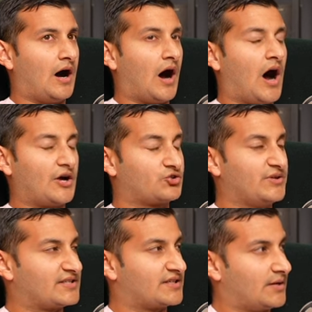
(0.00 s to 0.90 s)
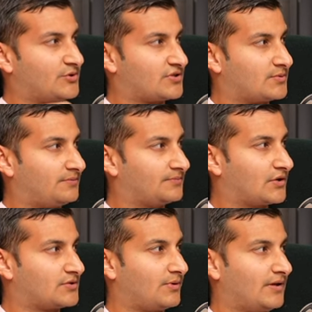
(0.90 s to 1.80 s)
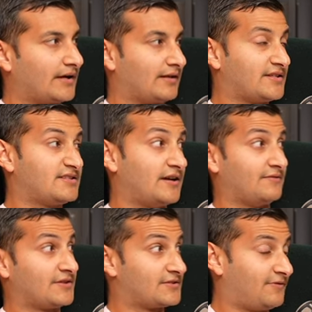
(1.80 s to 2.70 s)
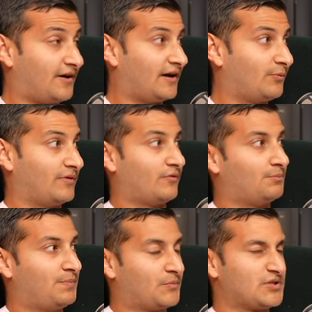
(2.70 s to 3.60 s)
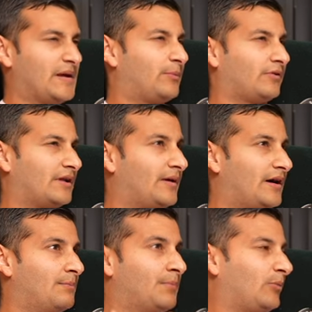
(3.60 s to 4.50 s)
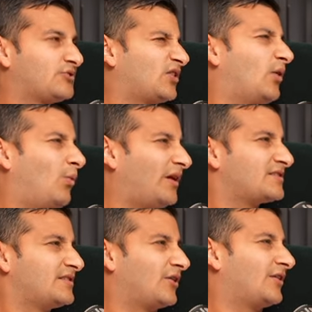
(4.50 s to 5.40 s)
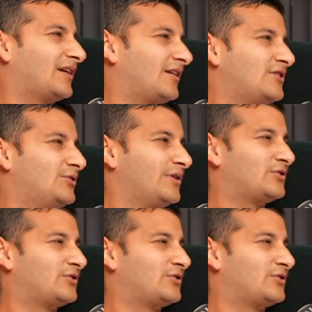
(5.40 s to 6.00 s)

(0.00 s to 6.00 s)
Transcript: Archery Skirmish as well because we're like, let's diversify. We Because people only buy bubble soccer once. They're not going to kind of do it